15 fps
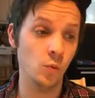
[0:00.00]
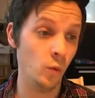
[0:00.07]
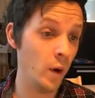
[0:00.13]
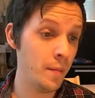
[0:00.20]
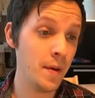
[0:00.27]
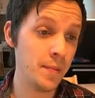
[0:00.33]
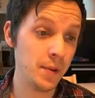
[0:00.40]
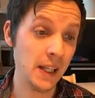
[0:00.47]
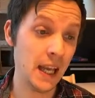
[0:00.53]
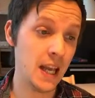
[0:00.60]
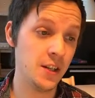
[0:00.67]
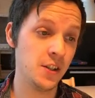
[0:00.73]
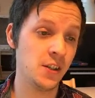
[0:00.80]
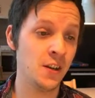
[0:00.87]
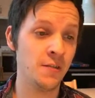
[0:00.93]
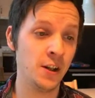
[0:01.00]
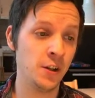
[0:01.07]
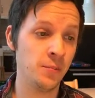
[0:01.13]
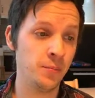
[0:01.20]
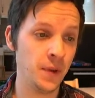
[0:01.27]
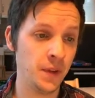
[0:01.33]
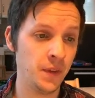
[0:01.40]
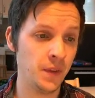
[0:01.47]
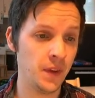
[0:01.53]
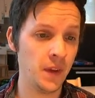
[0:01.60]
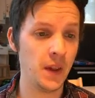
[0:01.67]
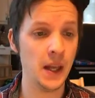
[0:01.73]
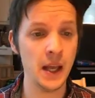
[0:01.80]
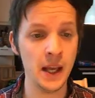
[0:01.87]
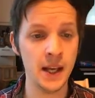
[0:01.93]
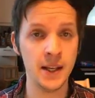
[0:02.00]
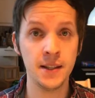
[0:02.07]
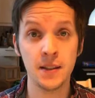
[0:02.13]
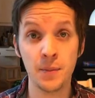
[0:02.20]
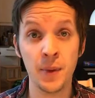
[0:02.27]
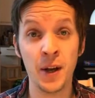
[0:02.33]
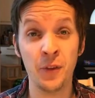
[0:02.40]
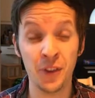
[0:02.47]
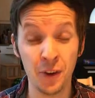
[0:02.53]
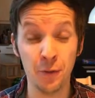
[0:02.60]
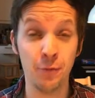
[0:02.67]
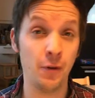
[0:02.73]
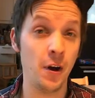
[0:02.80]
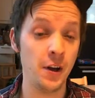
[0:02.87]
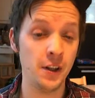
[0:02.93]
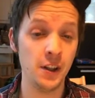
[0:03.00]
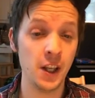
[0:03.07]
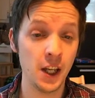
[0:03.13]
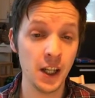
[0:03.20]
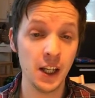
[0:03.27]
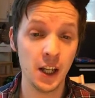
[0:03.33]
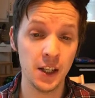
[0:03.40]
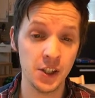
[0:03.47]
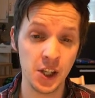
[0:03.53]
web application development is about defining,